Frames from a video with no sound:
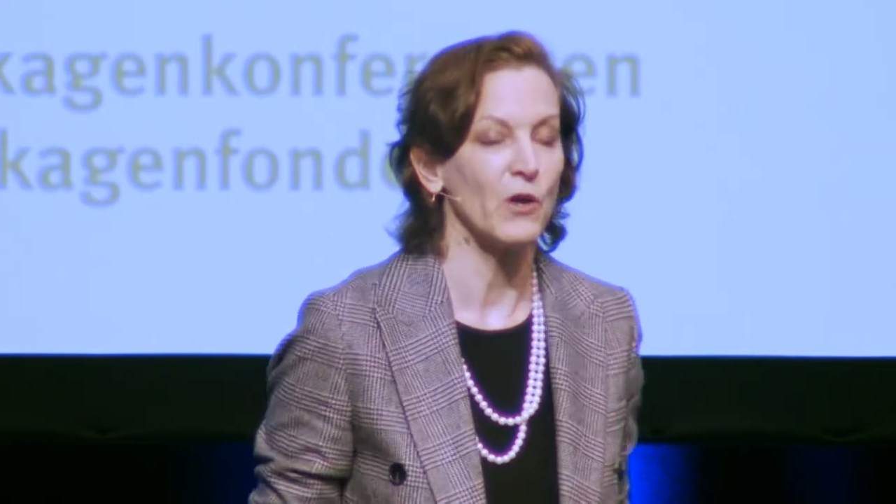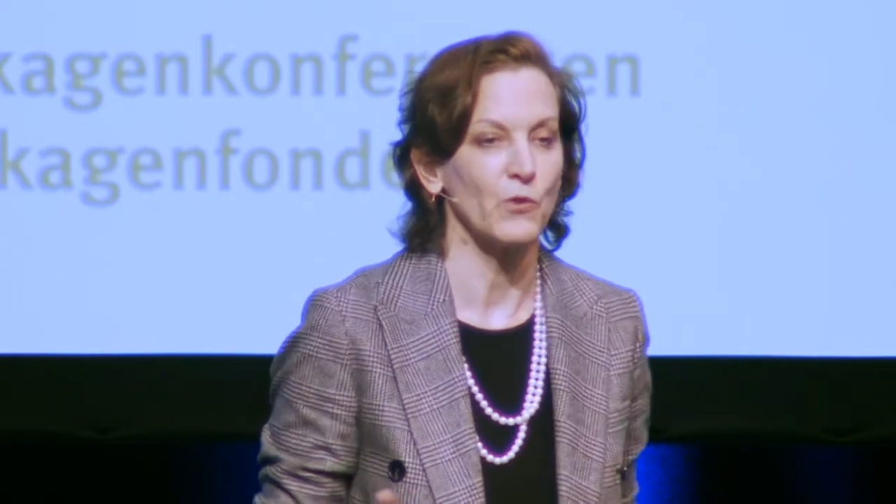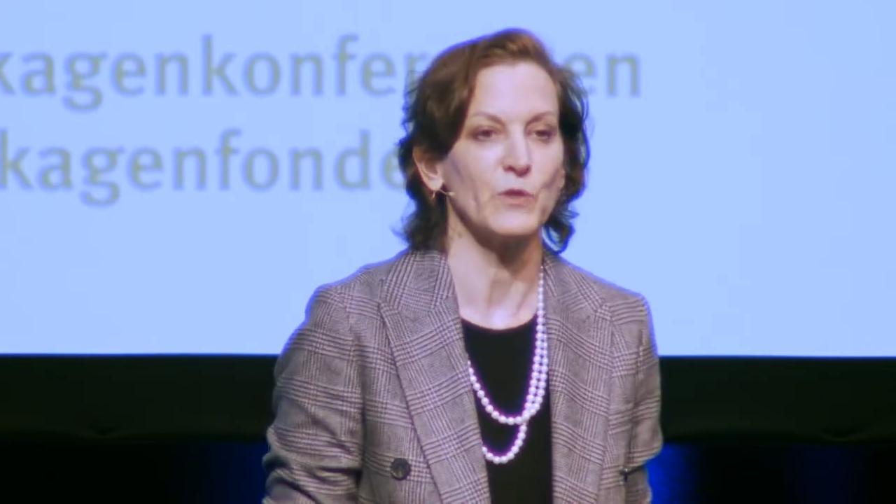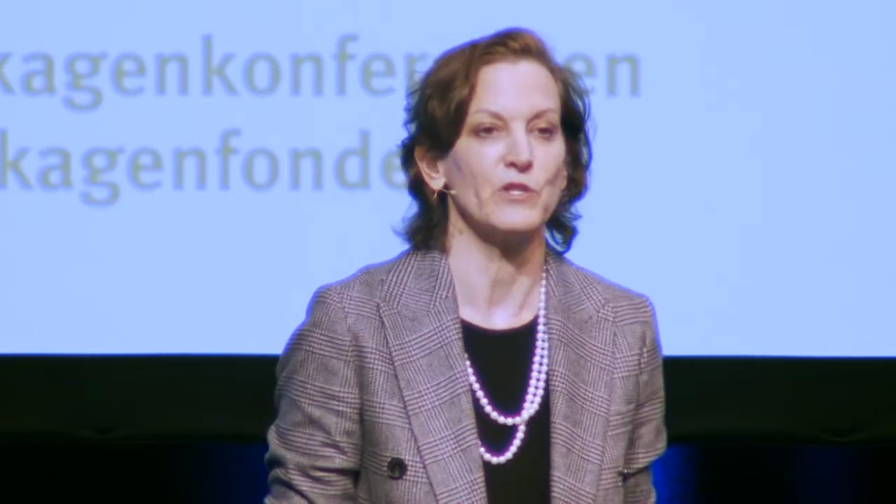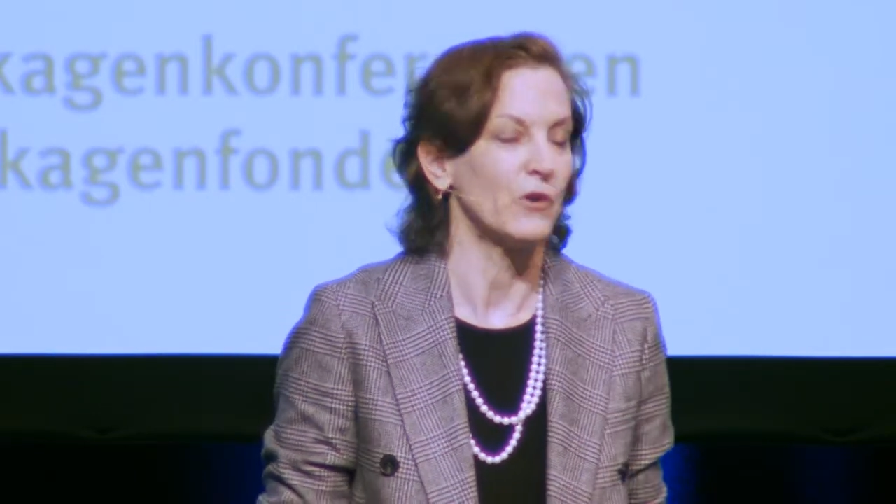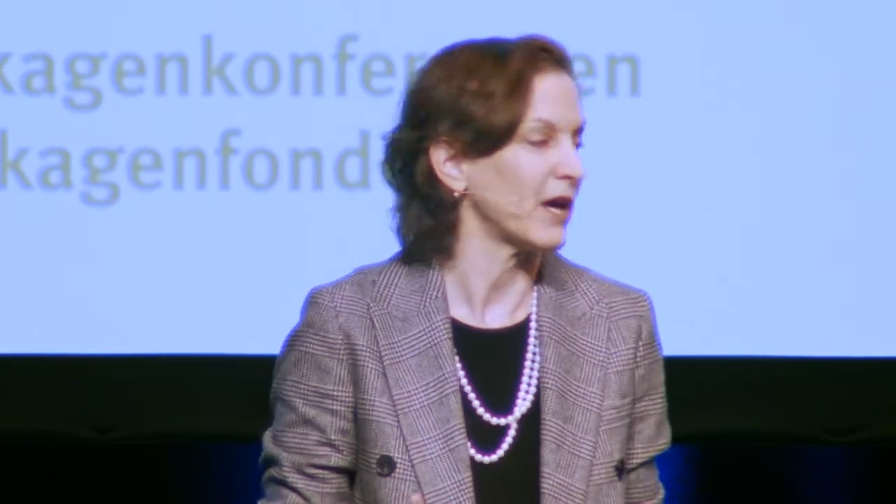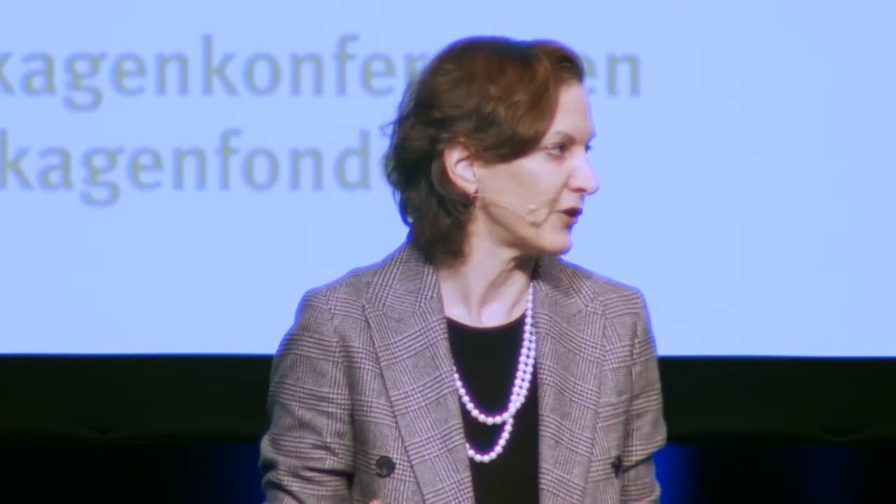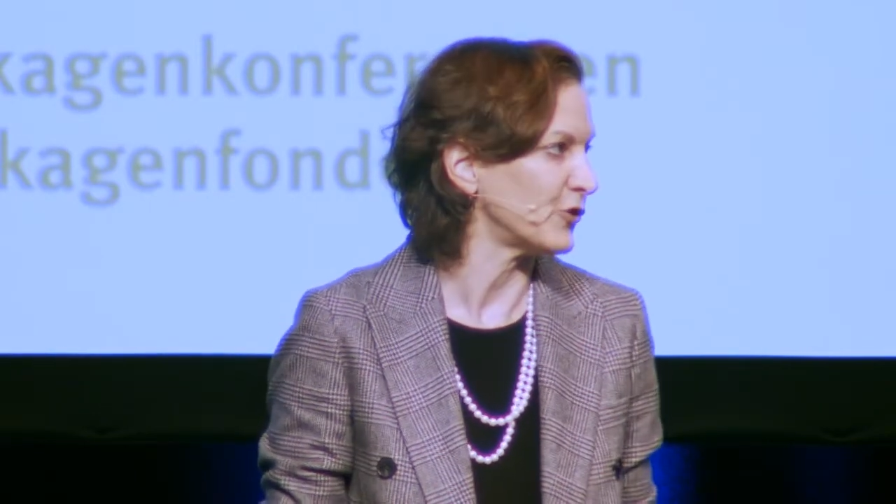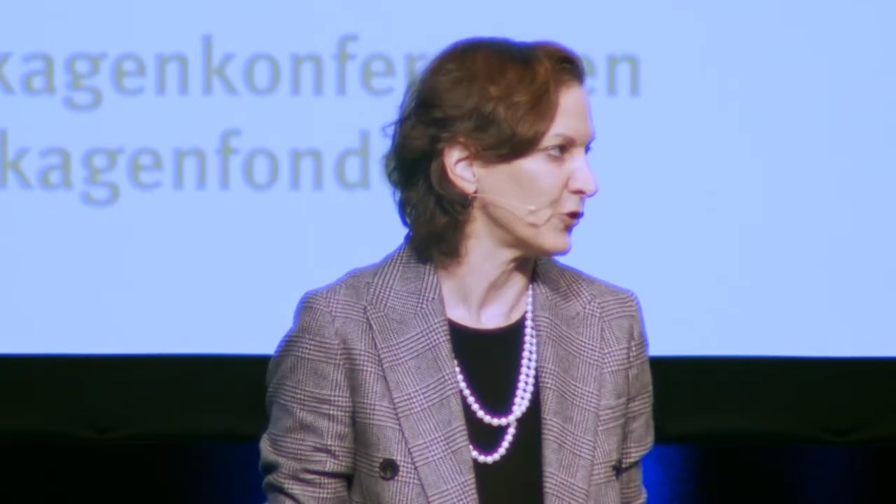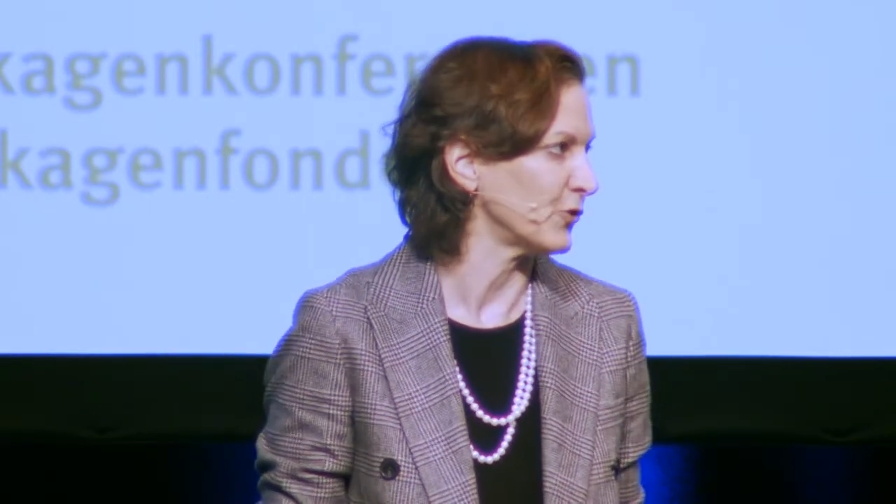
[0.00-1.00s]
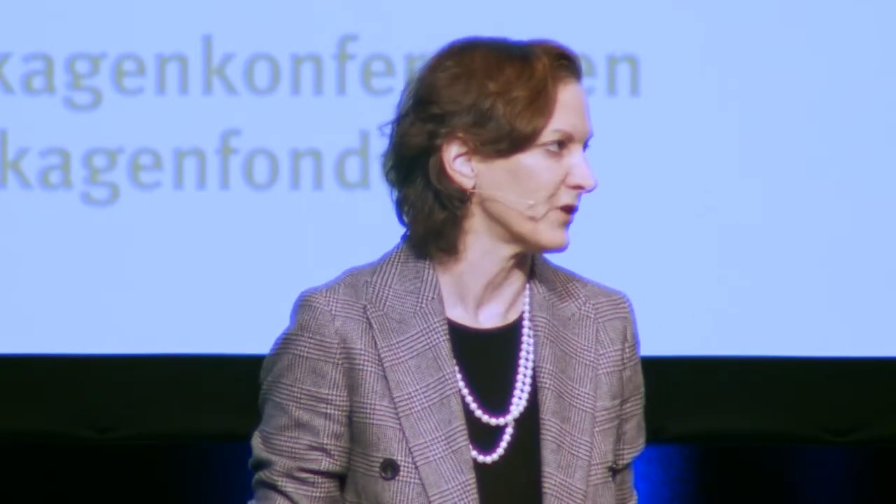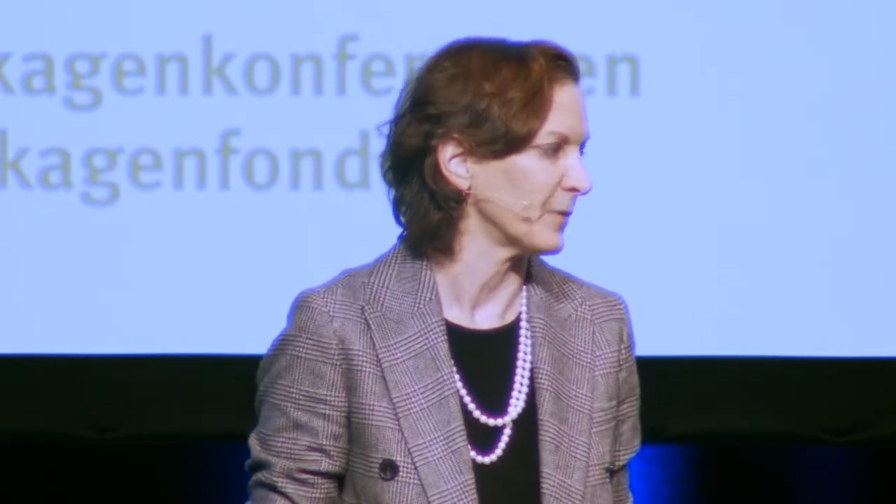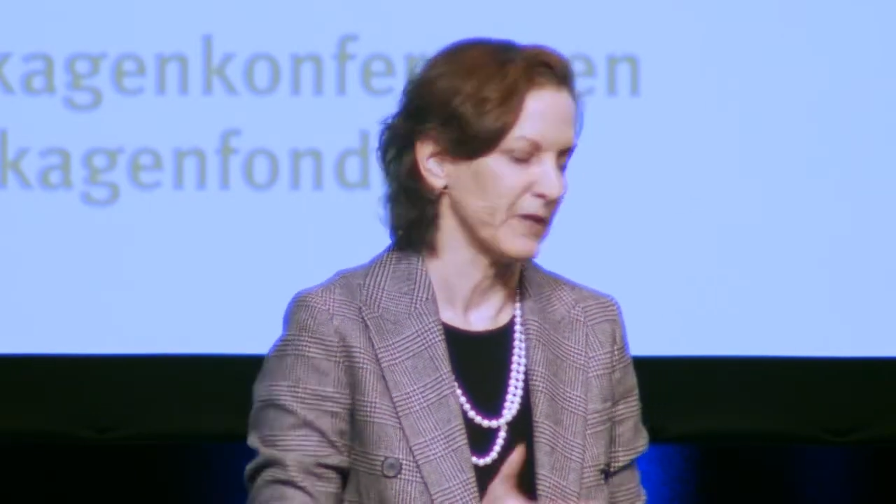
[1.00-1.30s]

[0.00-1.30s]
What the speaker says: and we don't know how to choose him,